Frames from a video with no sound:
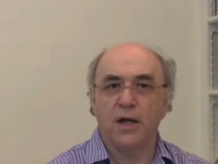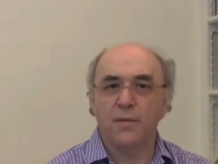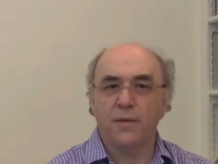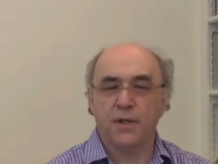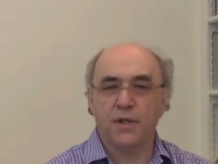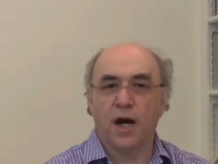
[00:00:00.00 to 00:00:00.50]

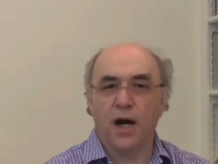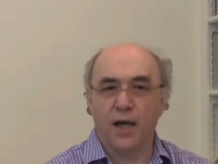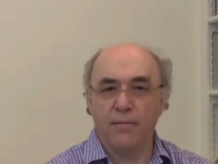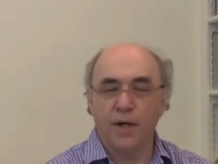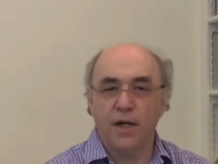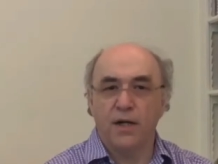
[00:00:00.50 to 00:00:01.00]
the
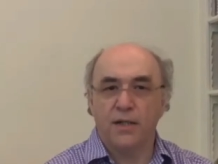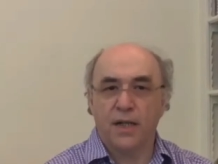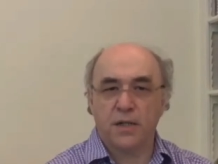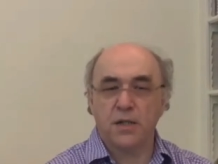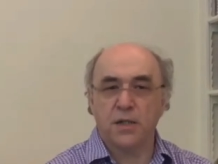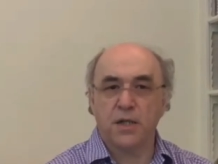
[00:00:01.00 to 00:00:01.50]
time
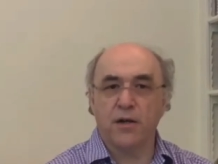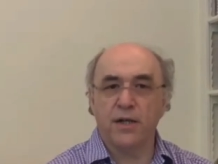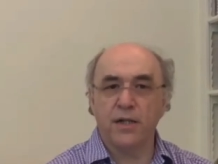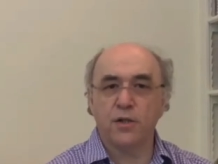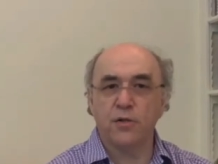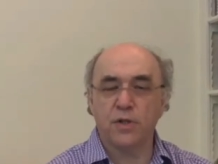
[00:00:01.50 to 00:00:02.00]
necessary
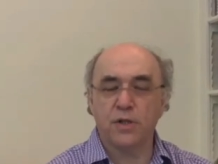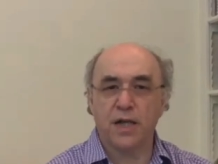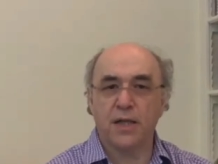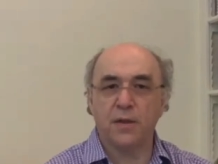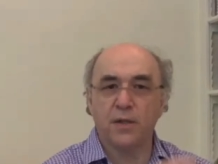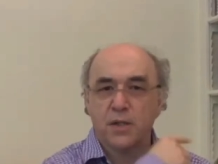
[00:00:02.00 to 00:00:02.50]
to
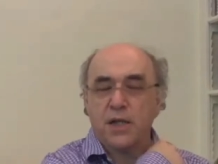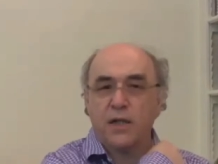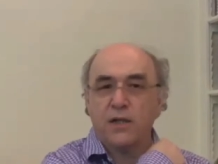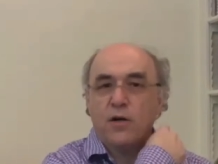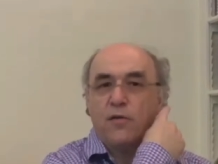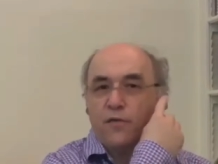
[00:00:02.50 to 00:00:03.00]
send the
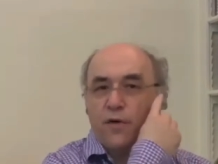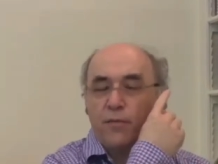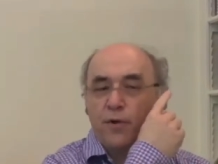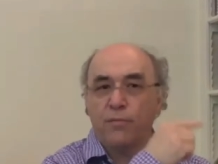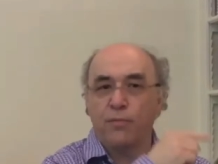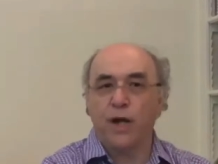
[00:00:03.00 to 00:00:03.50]
signal from
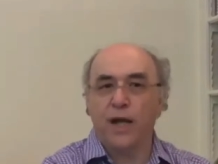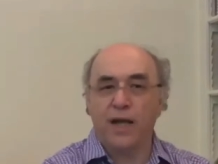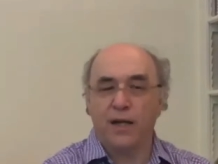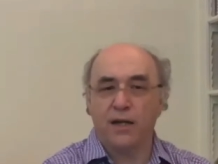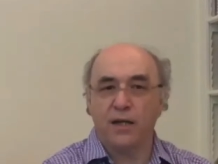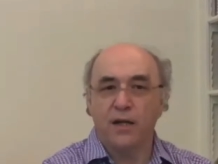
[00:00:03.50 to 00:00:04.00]
your
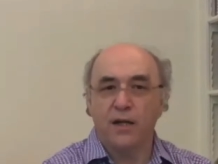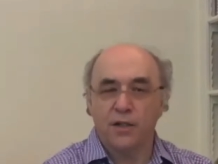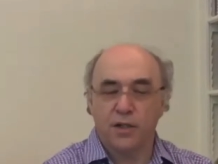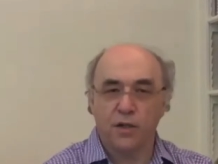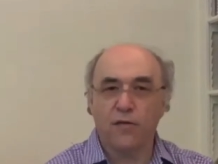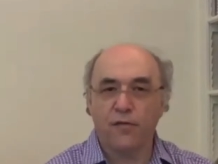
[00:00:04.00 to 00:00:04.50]
brain
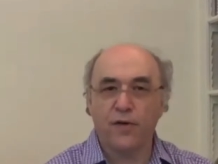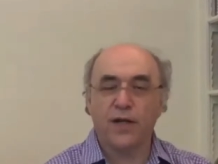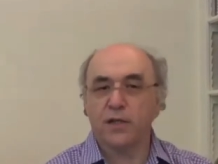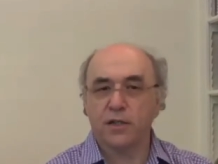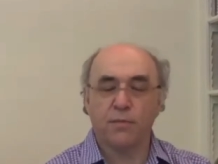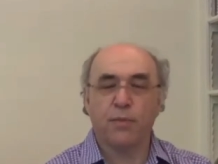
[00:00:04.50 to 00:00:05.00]
to your
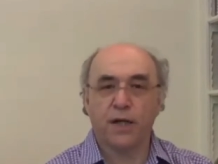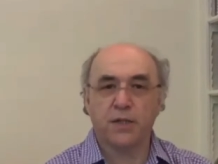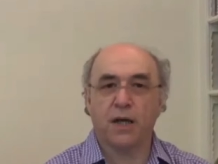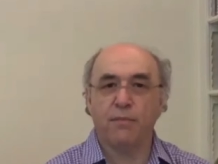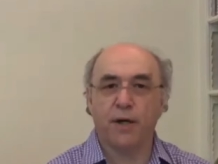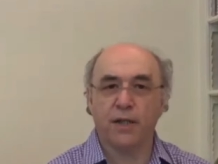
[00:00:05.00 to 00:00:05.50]
finger to press
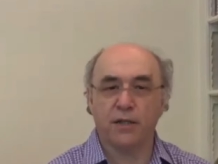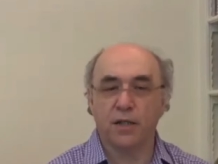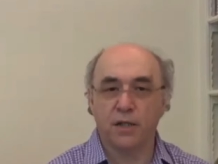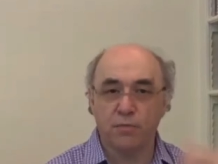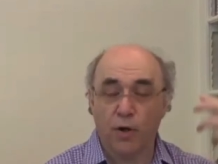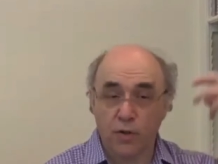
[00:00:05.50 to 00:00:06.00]
that button.
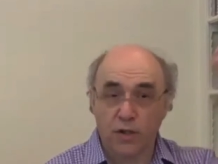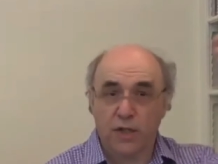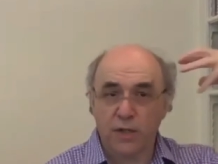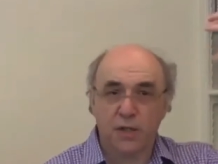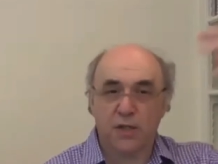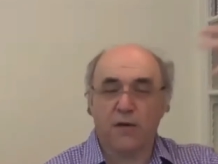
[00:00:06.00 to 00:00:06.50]
It's
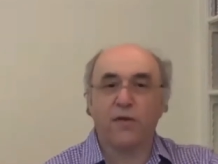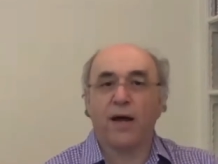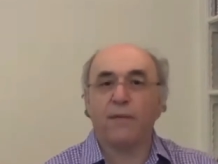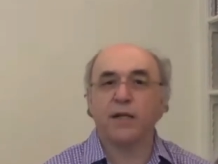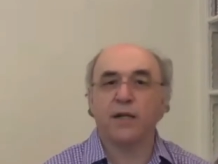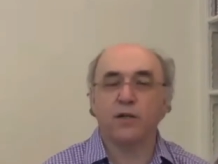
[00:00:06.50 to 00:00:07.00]
mostly stuff
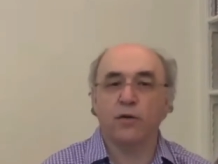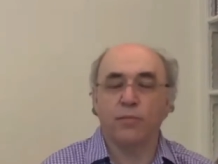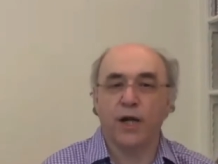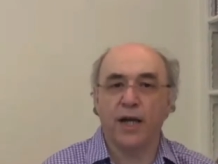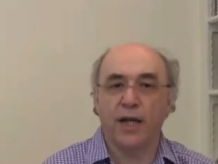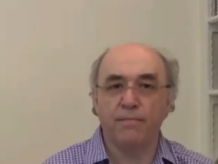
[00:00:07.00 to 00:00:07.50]
happening in your
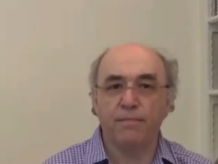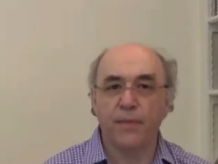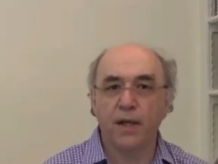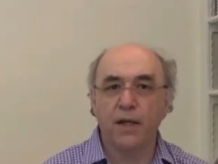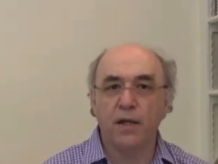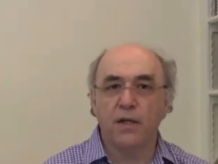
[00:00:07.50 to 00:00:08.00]
brain.
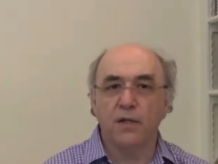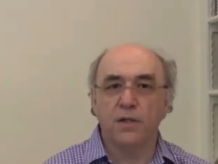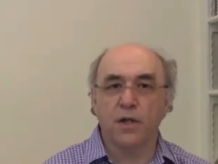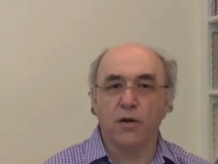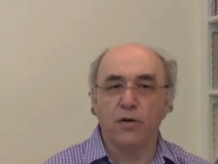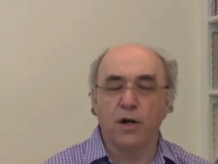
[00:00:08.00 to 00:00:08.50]

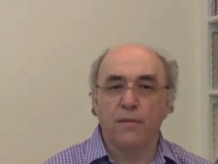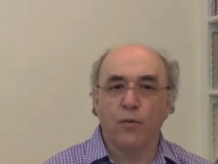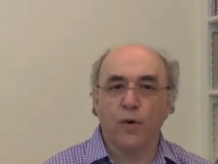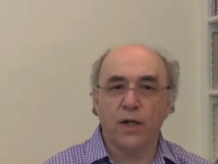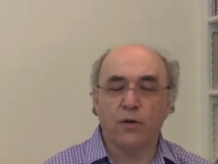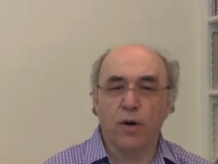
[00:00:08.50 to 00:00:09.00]
So
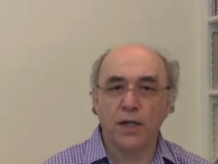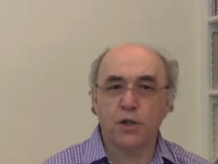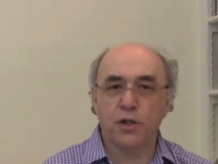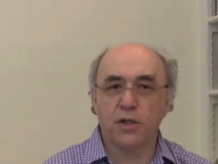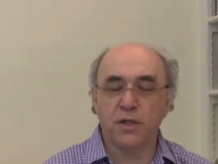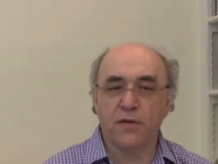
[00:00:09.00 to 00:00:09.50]
one
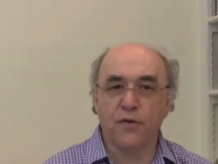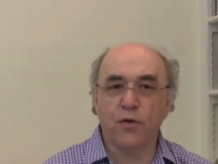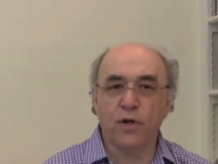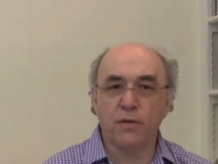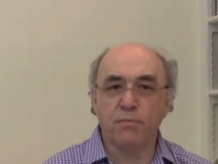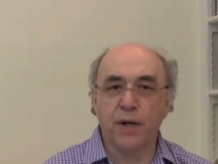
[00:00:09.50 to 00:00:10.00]
question is, if you
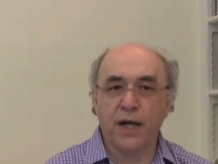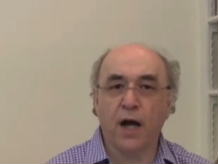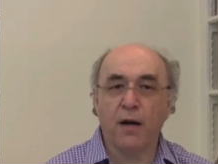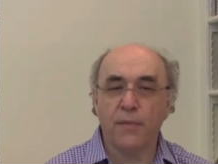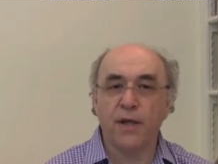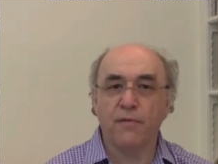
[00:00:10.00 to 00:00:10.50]
could pick
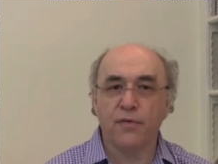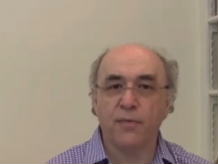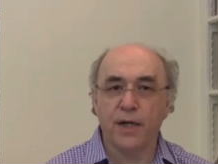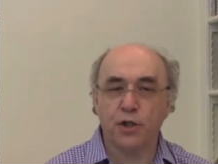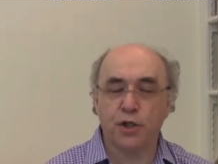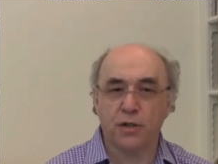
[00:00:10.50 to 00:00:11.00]
up the
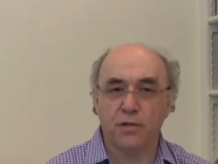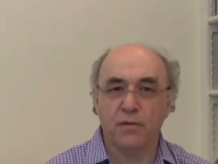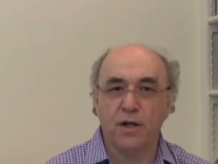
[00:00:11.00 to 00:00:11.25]
information